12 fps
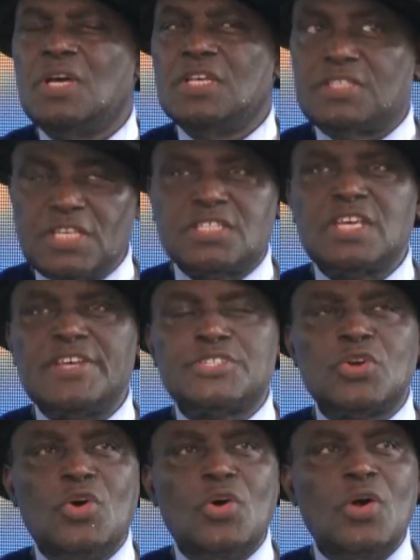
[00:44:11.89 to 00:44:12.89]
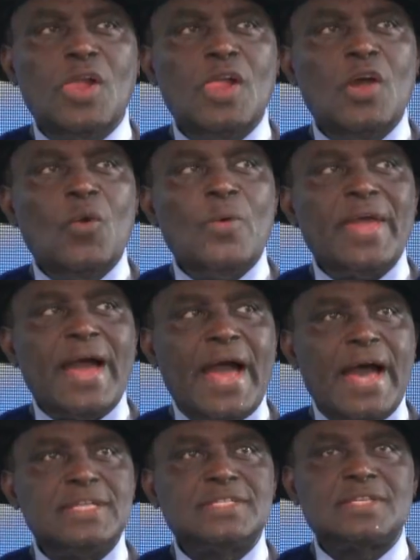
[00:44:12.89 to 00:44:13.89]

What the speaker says: 6 years ago, we had